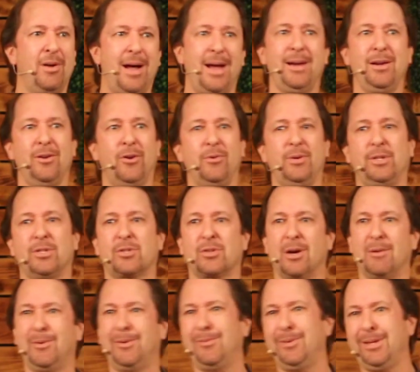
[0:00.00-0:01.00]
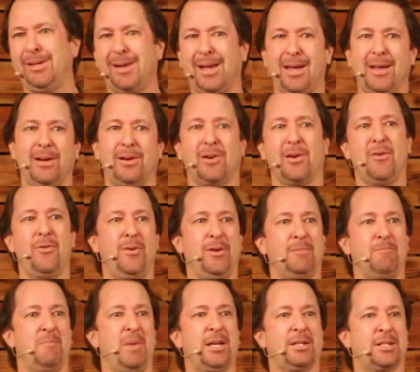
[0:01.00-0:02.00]
I know he's trouble. What do you got to go
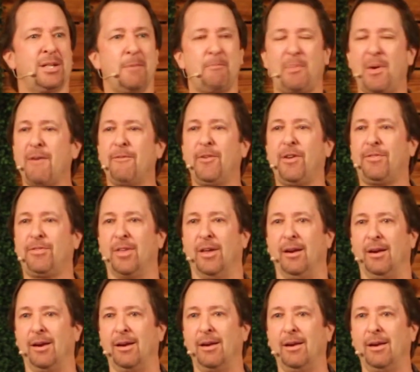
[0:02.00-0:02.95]
and mess up everything?